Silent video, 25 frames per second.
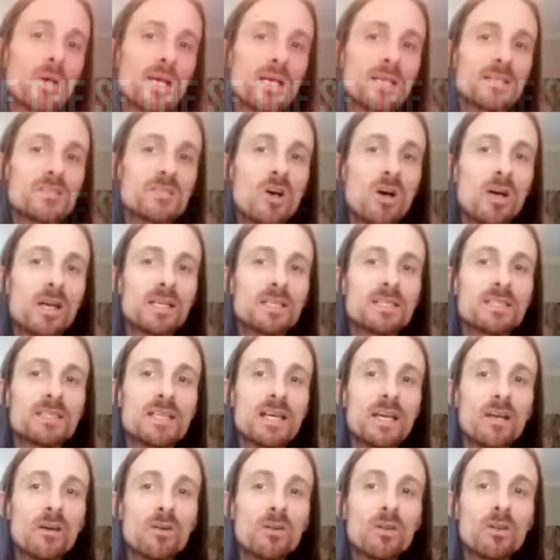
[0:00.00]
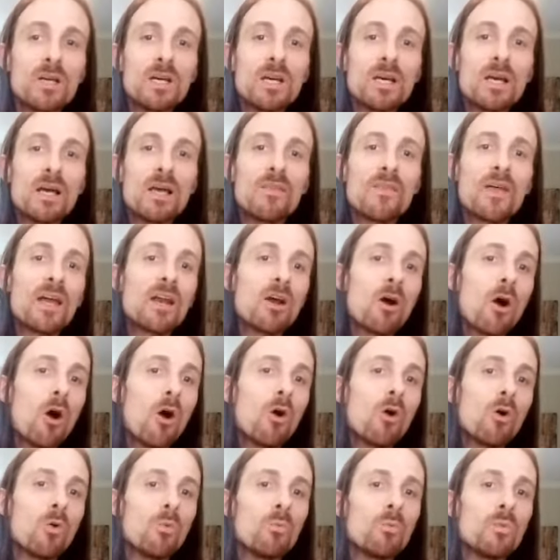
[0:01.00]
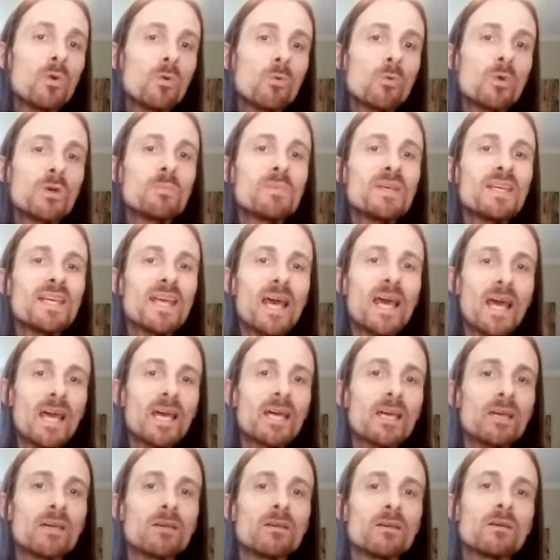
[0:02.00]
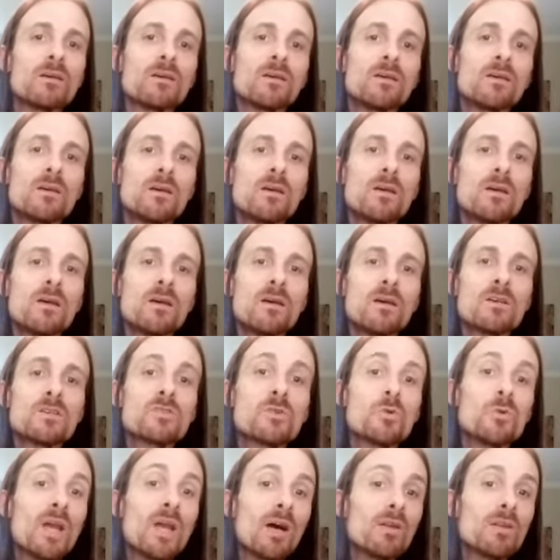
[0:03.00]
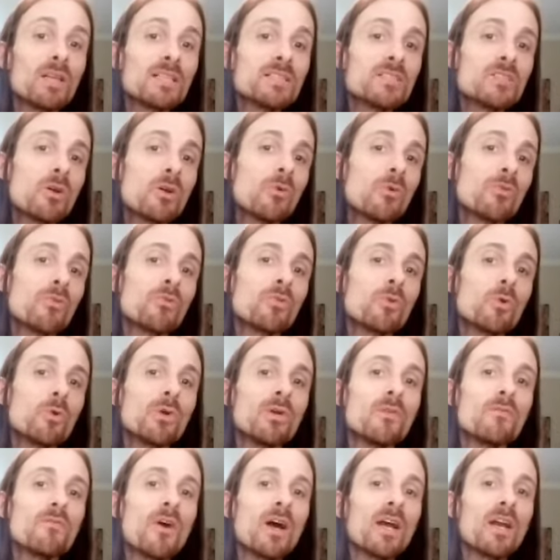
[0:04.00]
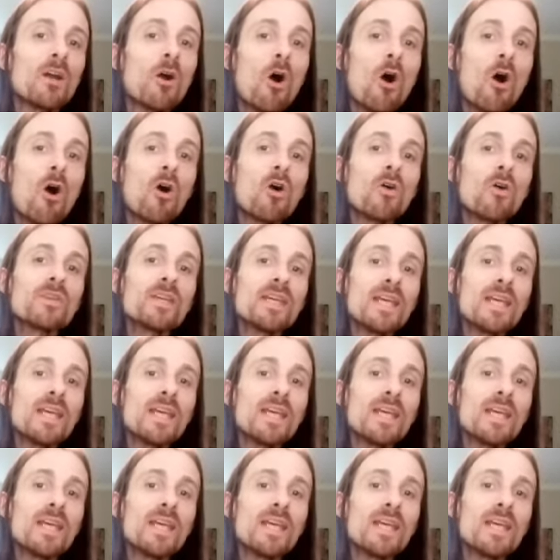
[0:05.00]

pentatonic scale, that home would be A. So now let's go through and find all